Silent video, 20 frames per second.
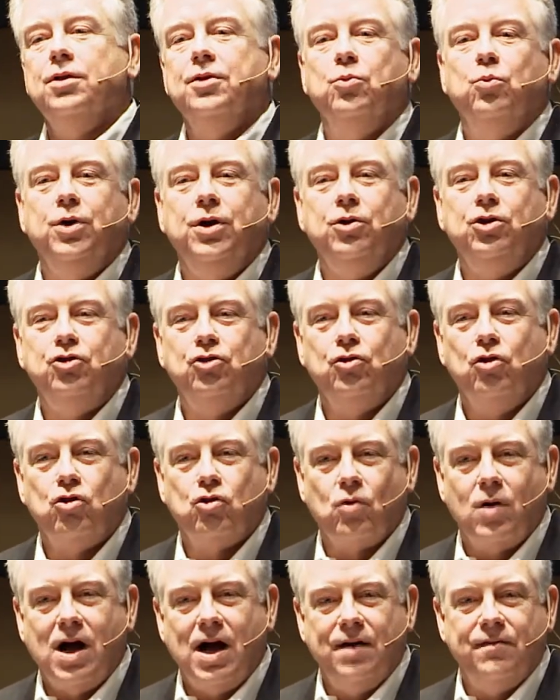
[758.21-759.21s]
that we should
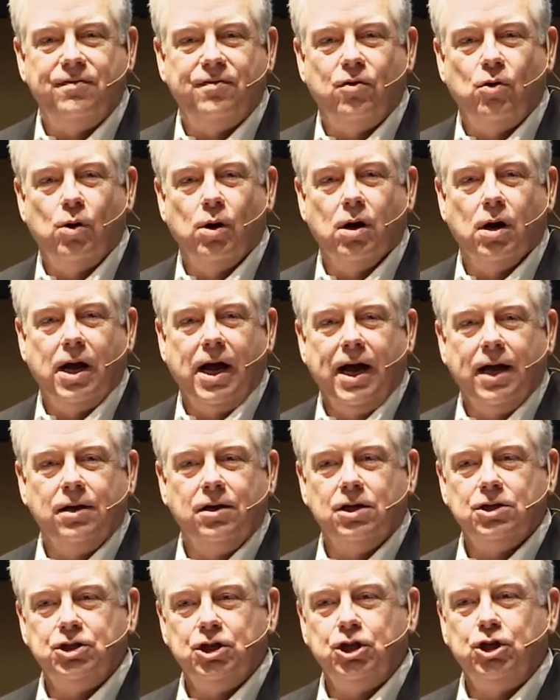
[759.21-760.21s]
strive for and
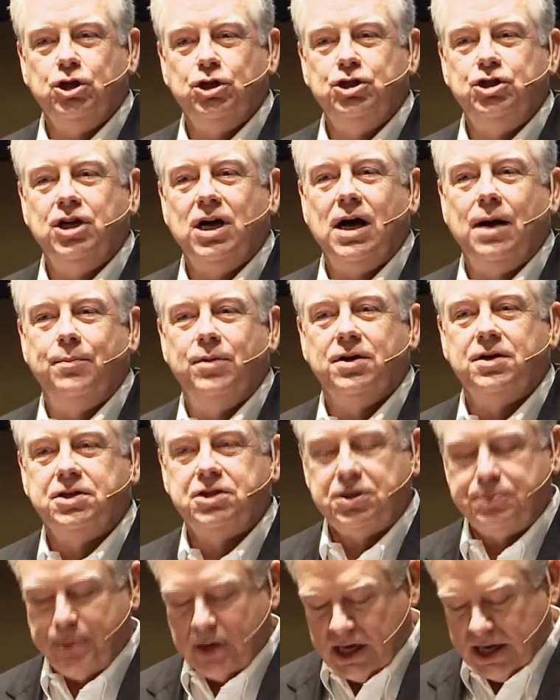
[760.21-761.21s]
does a good job of
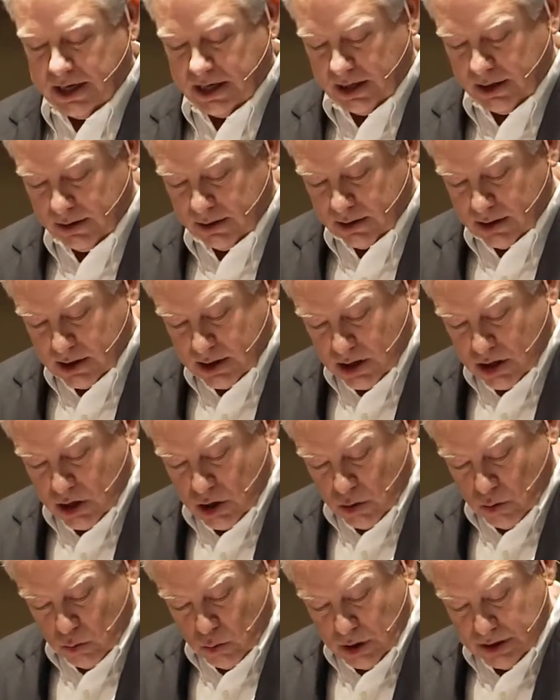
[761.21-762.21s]
explaining
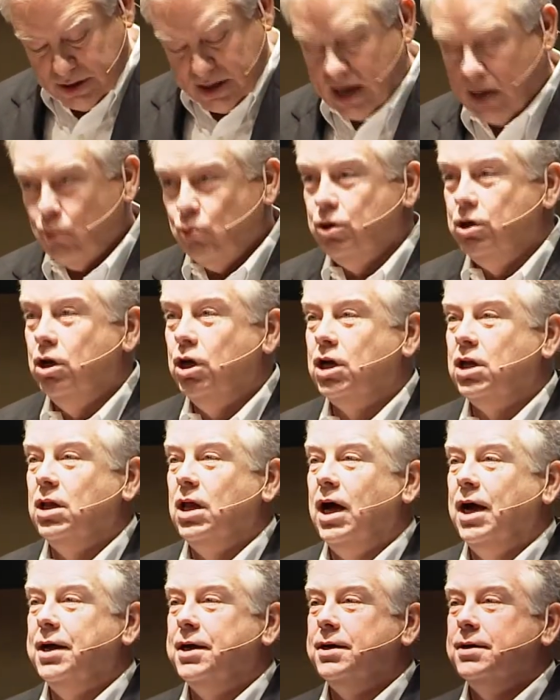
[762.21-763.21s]
what that would look
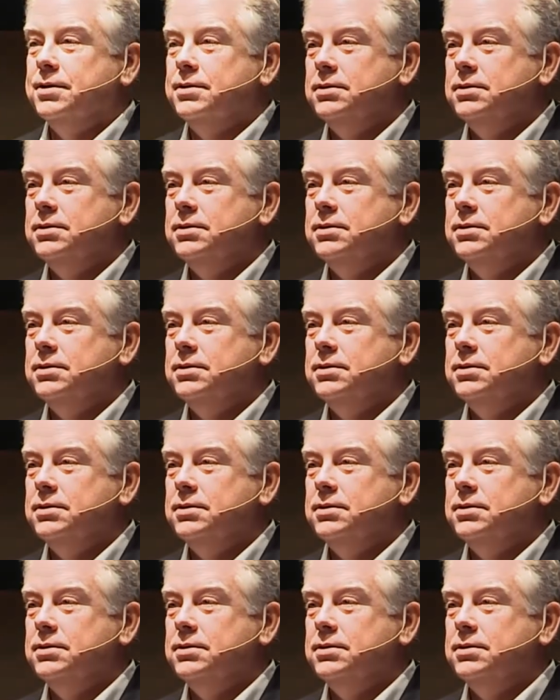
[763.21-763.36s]
like.